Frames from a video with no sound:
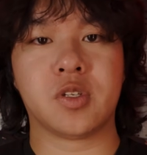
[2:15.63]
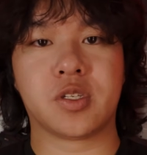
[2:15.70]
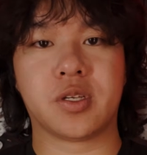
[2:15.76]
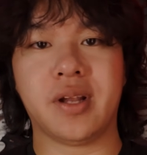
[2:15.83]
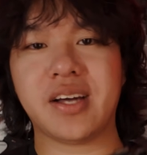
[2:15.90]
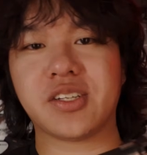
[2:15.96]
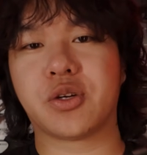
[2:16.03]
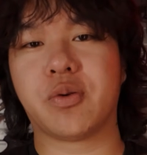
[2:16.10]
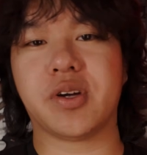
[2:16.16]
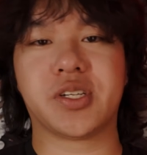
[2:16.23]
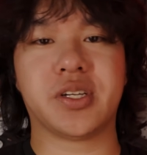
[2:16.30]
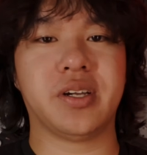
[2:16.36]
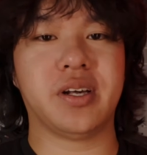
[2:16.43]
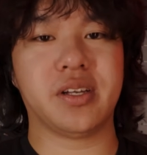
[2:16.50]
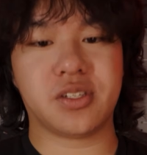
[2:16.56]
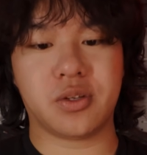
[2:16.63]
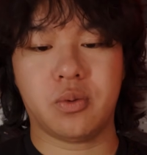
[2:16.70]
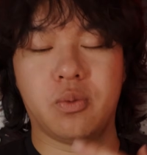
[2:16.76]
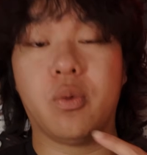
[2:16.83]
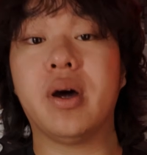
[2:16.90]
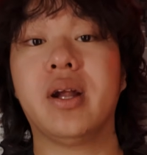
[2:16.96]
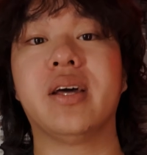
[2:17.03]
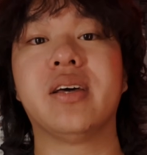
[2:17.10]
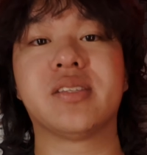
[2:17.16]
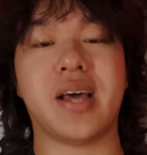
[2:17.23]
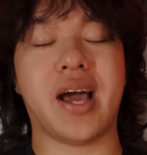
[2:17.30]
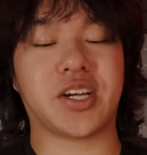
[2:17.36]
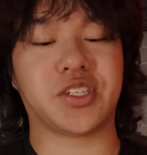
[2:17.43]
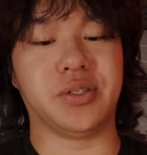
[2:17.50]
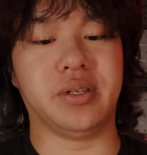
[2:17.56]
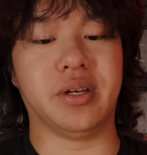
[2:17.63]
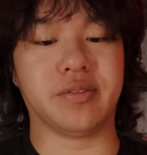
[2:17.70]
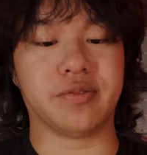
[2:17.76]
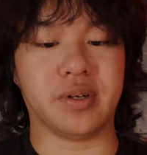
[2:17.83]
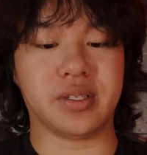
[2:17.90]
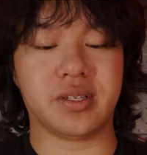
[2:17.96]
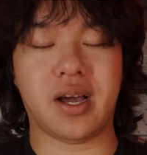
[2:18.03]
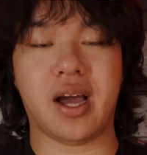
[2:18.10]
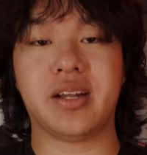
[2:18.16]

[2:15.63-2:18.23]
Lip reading: So the next question is, what is actually different?